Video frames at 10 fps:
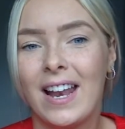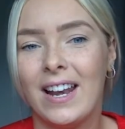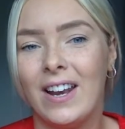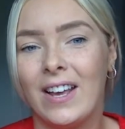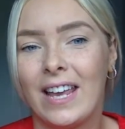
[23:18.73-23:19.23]

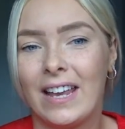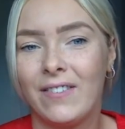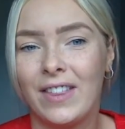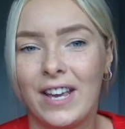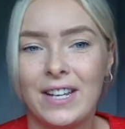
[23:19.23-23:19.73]
Looking
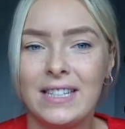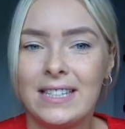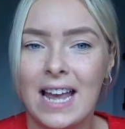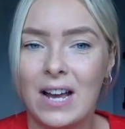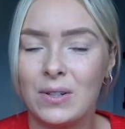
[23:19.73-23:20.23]
for those
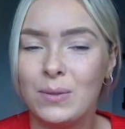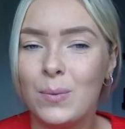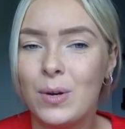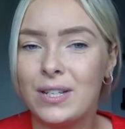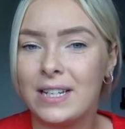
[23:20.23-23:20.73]
sounds.
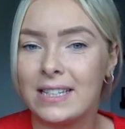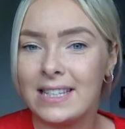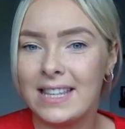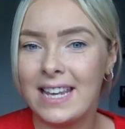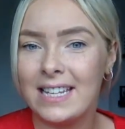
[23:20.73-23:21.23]
What
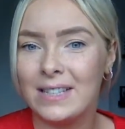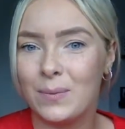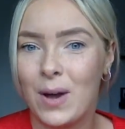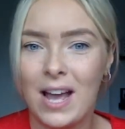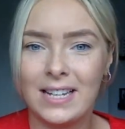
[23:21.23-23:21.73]
does this
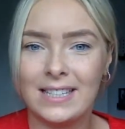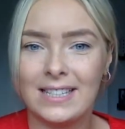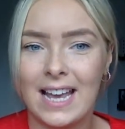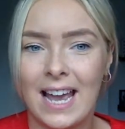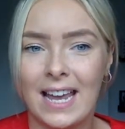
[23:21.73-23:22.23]
word
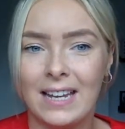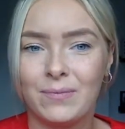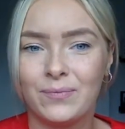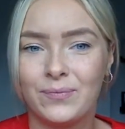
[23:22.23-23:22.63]
say?